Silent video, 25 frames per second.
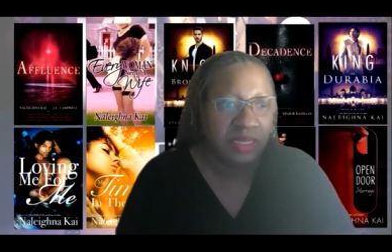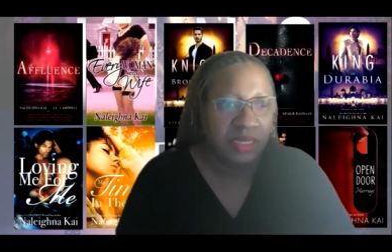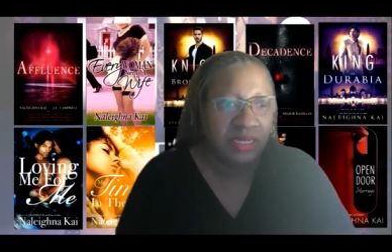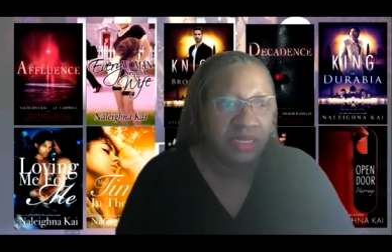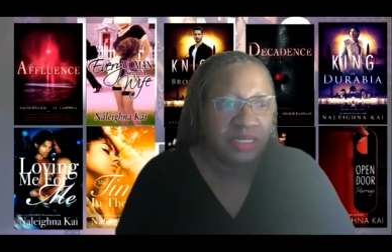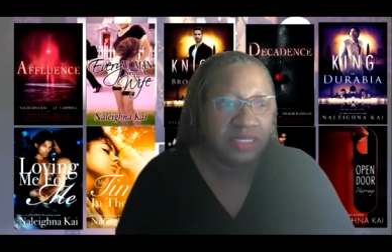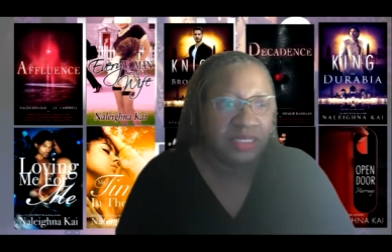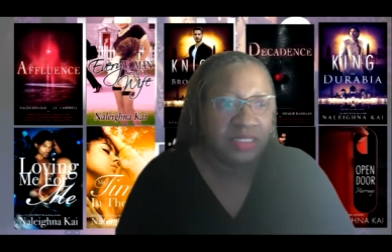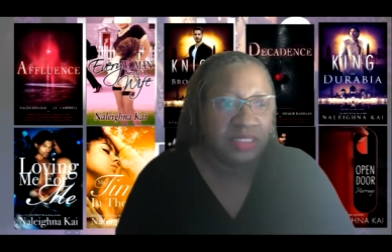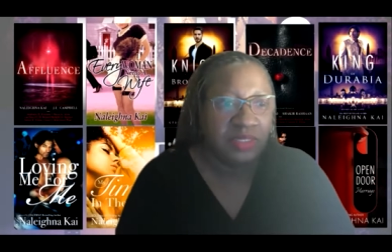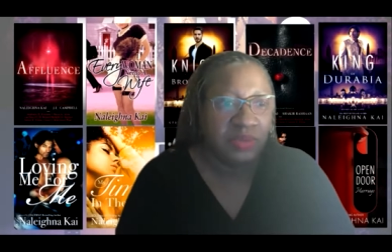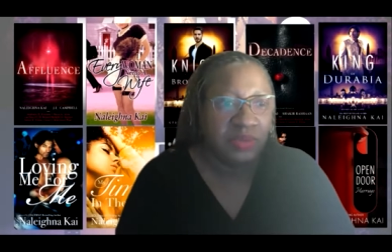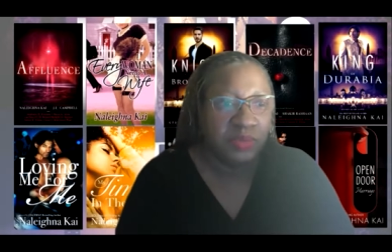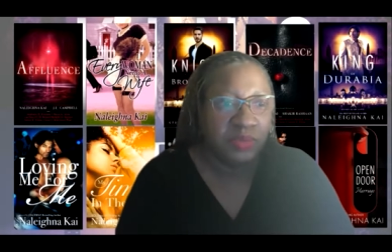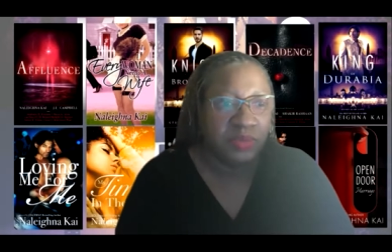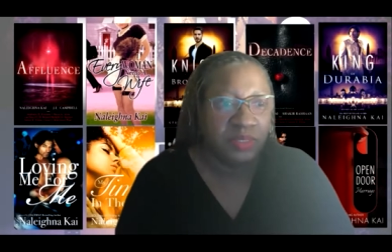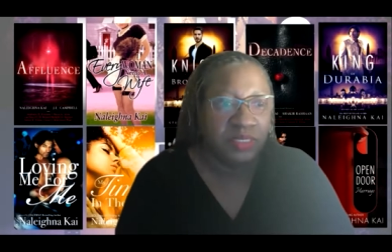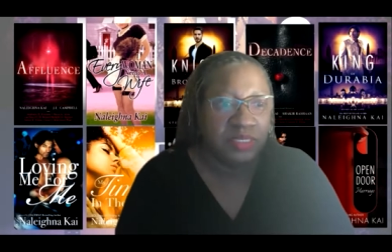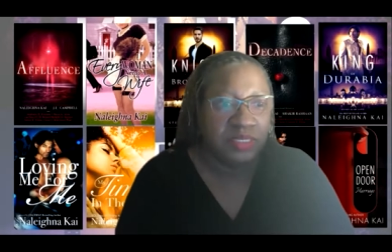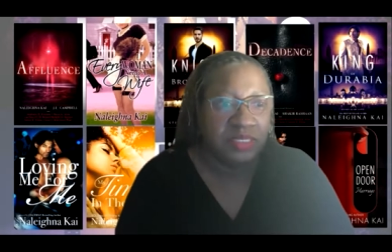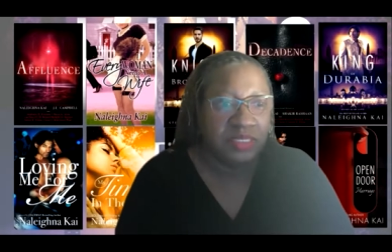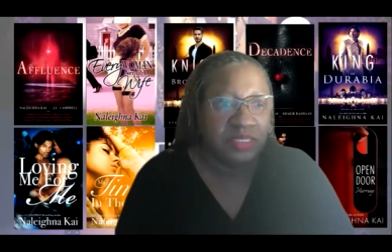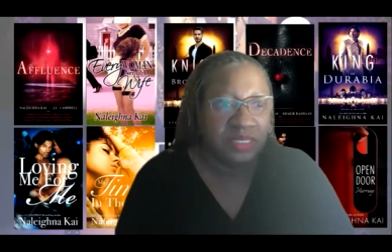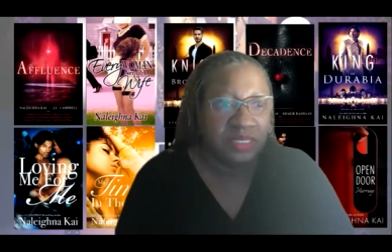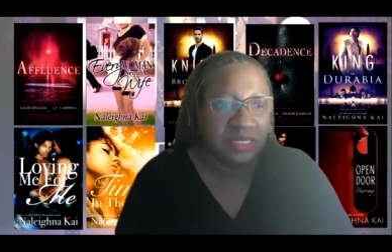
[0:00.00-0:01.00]
Lissa
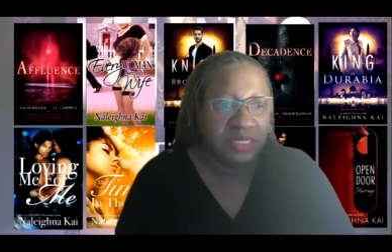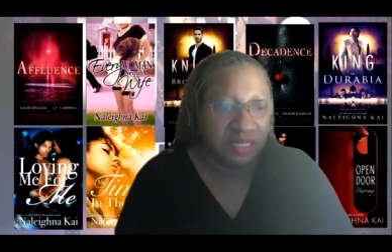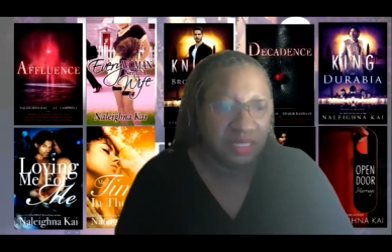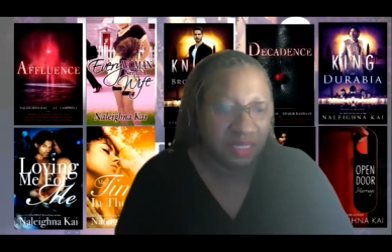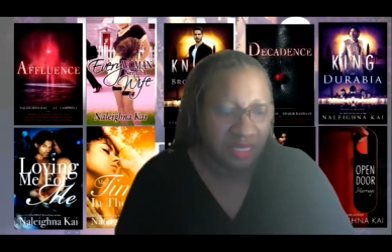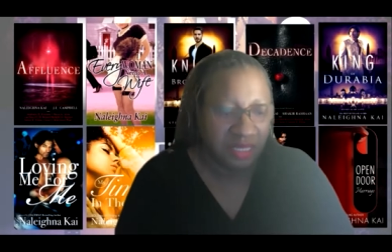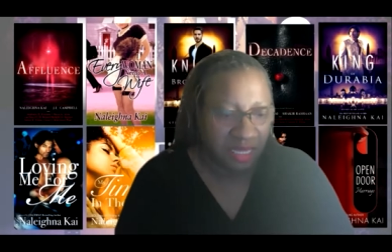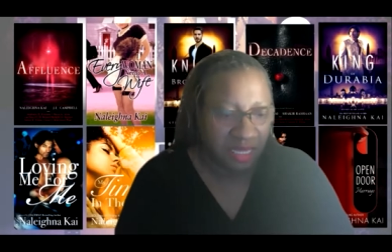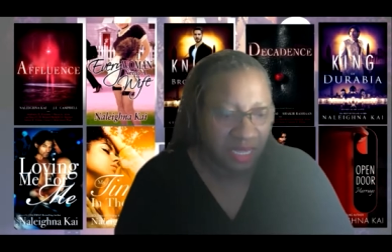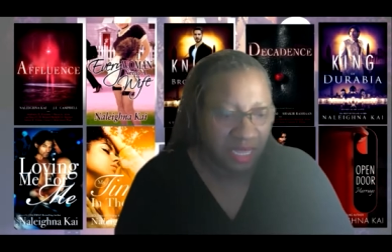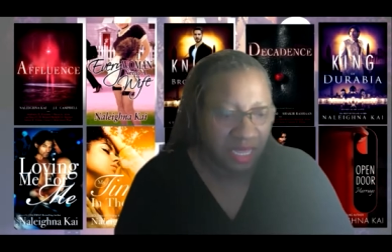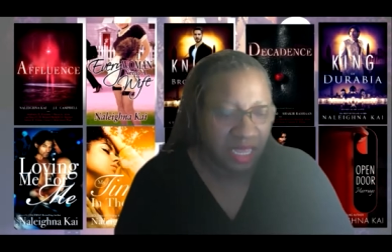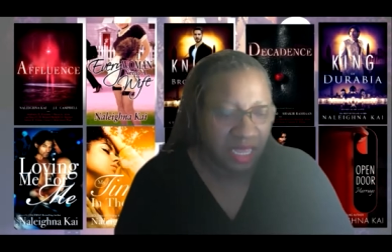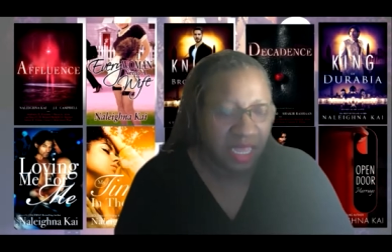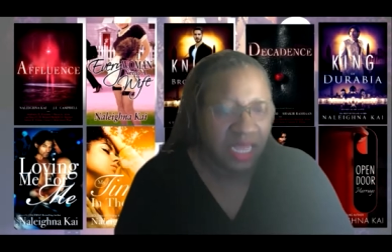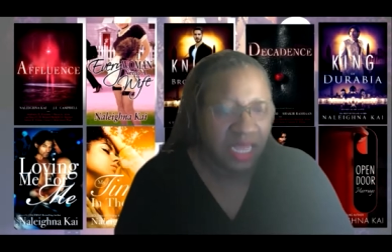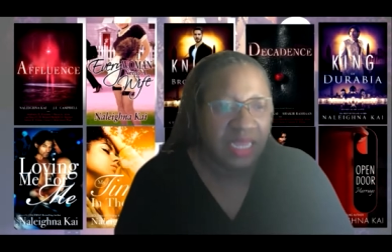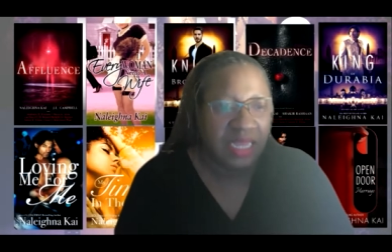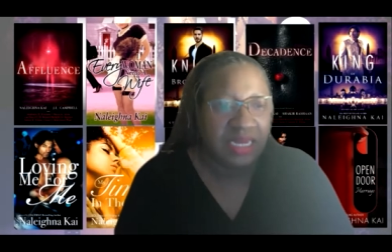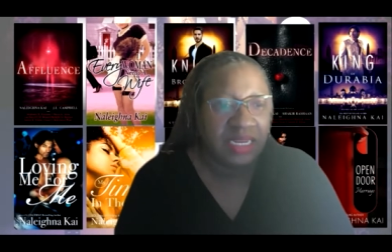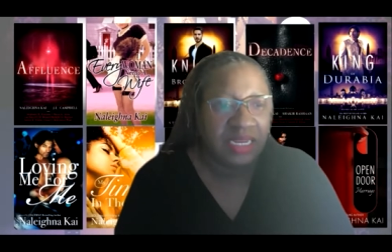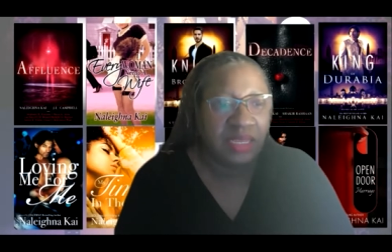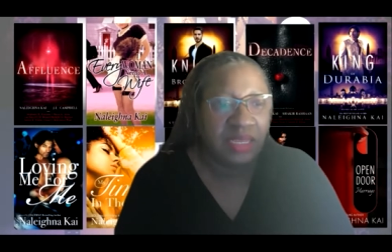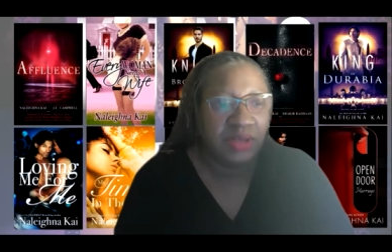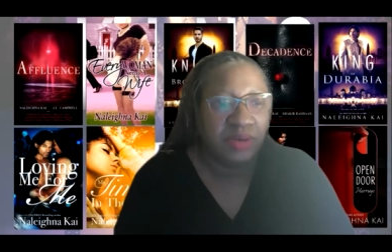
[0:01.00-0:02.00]
Woodson
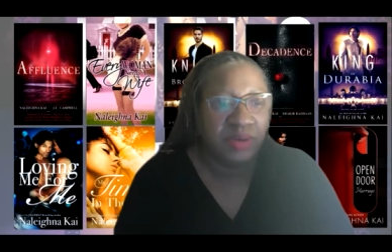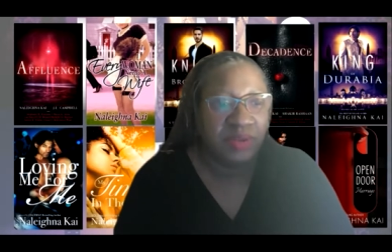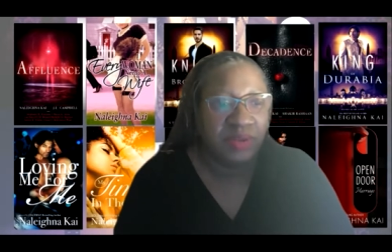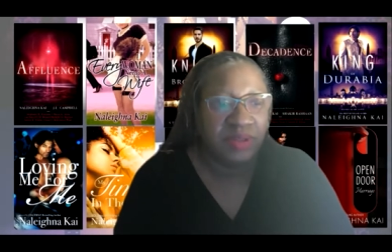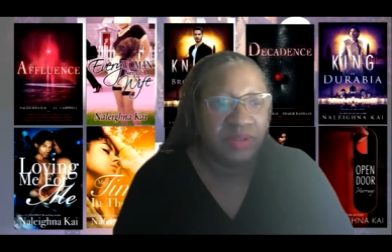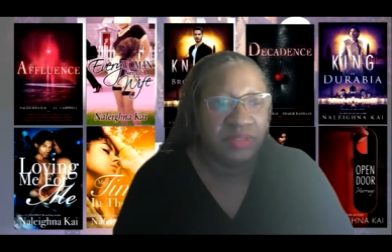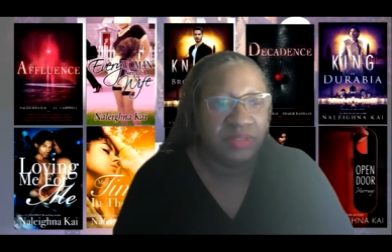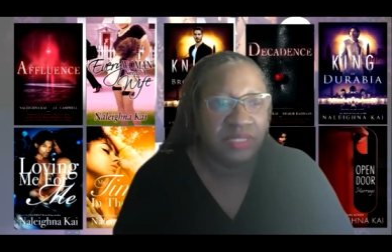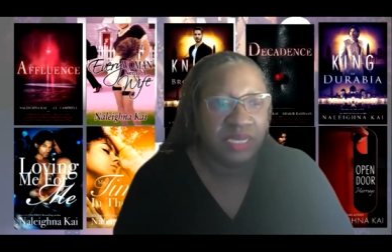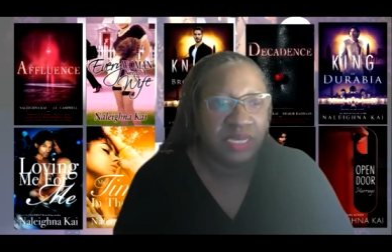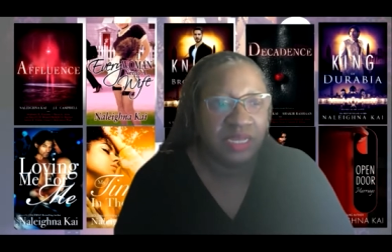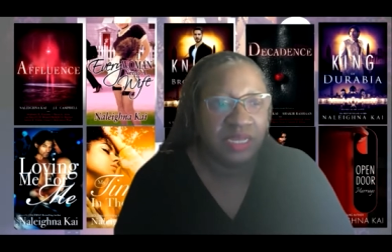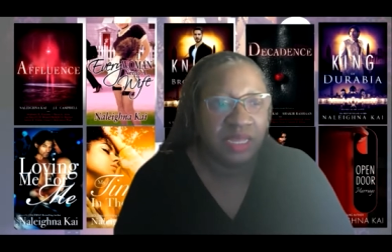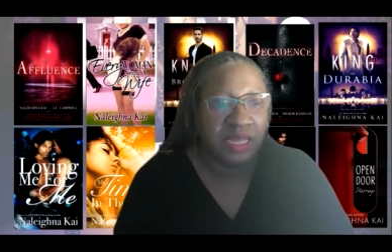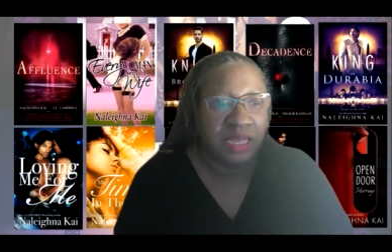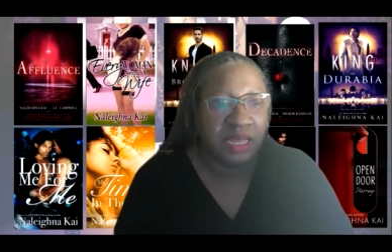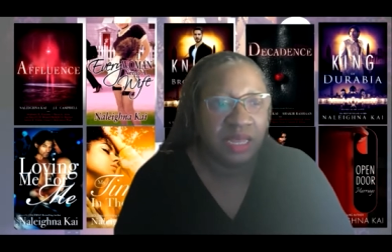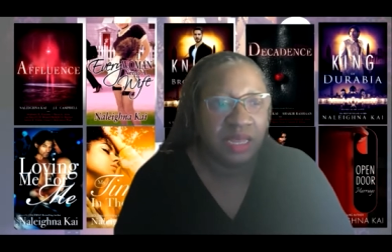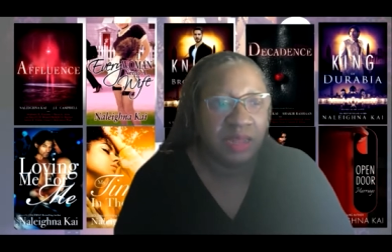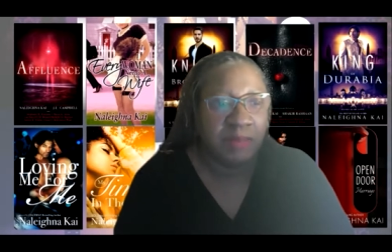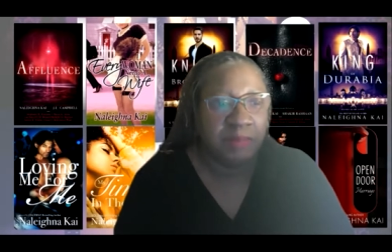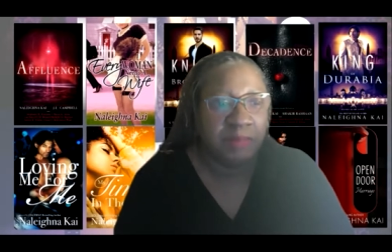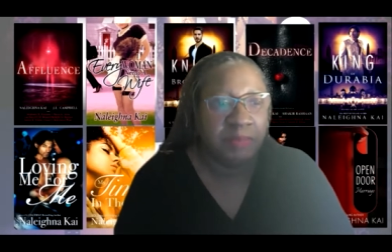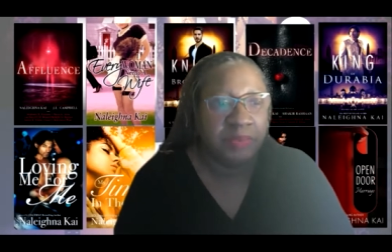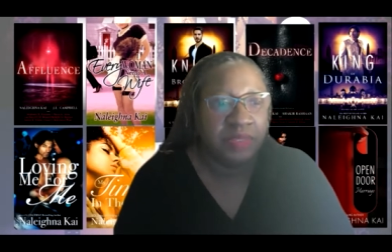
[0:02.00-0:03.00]
at
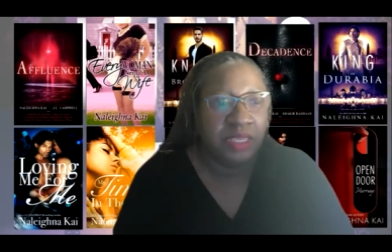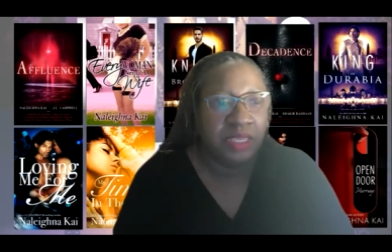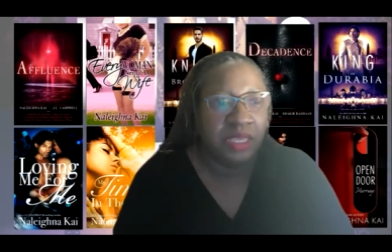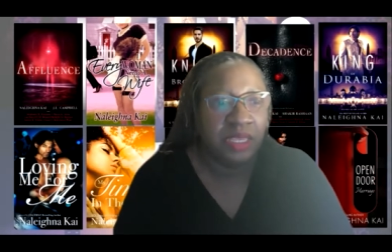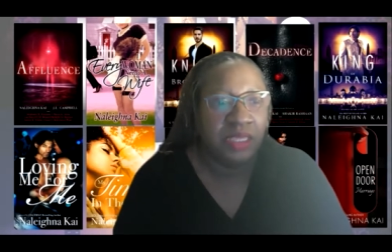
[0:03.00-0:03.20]
AOL.com.